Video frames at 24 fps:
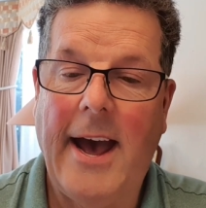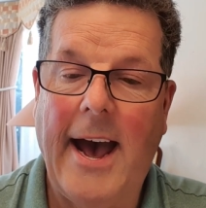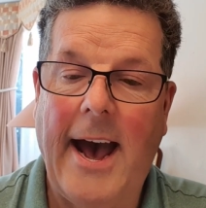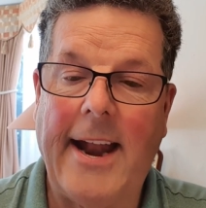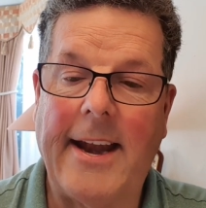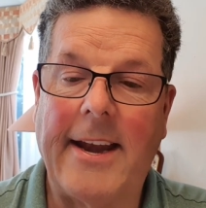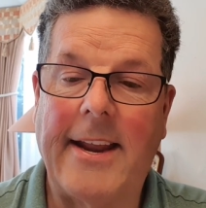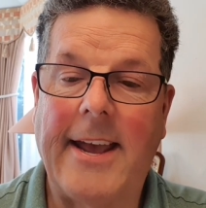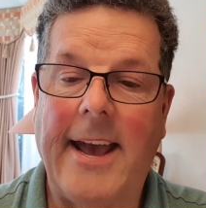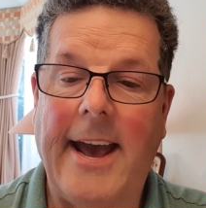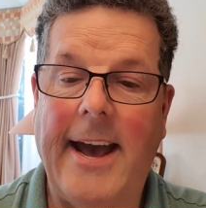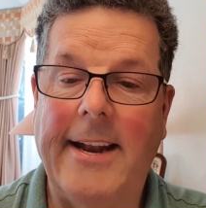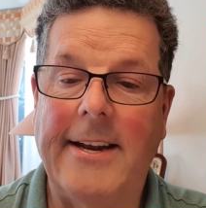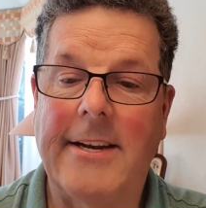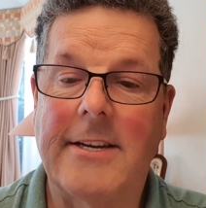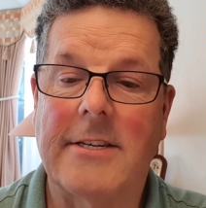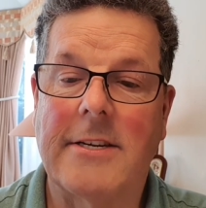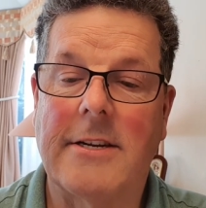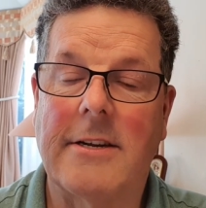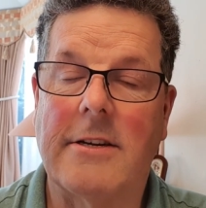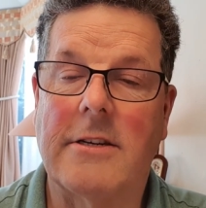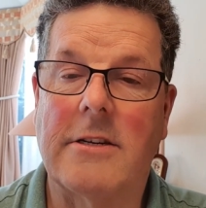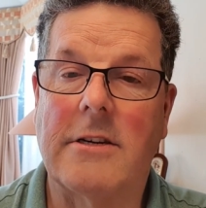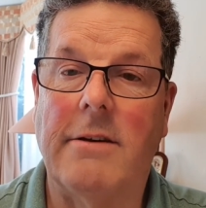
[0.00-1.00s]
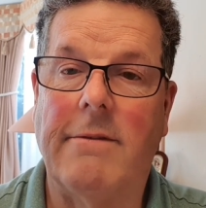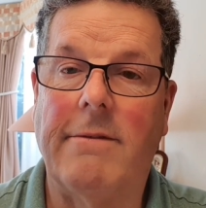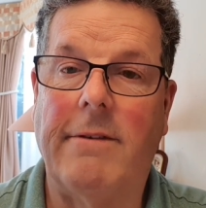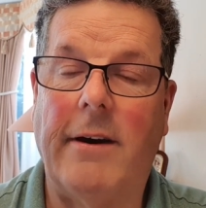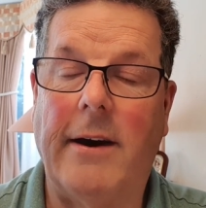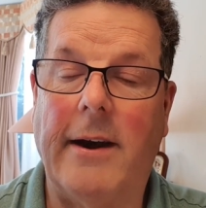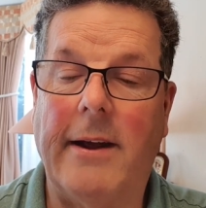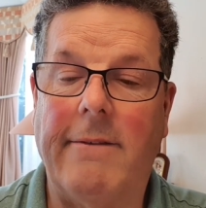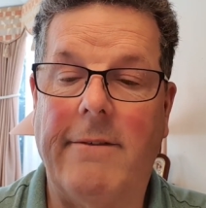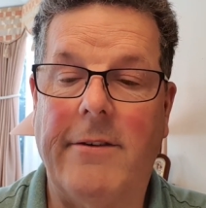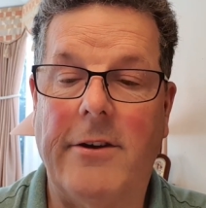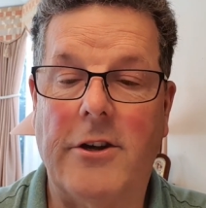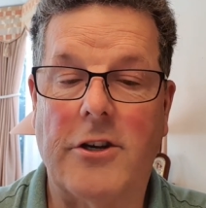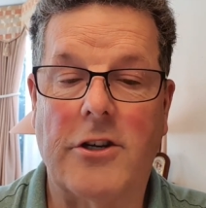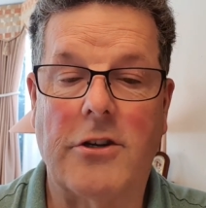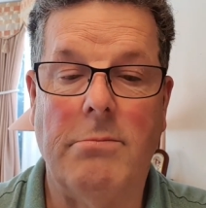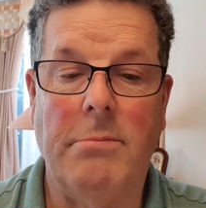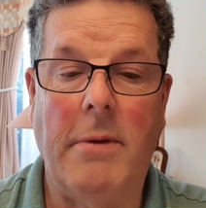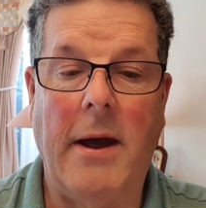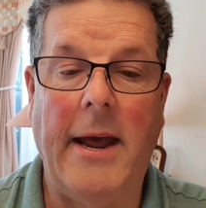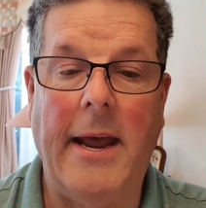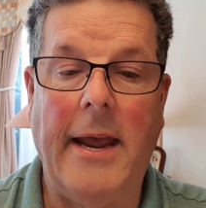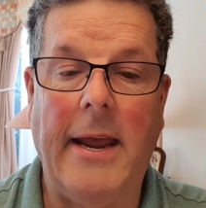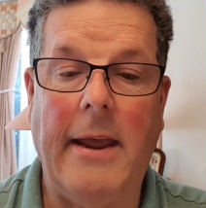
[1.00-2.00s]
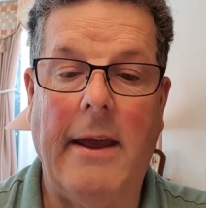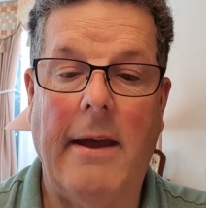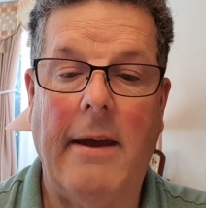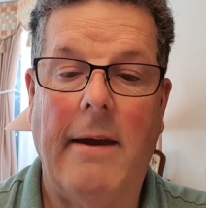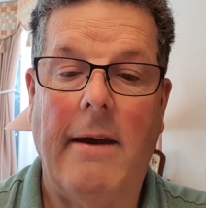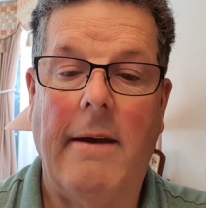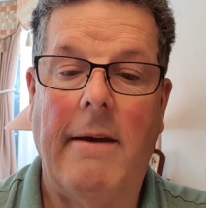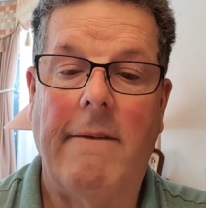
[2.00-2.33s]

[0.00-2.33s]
And cancer survivors may,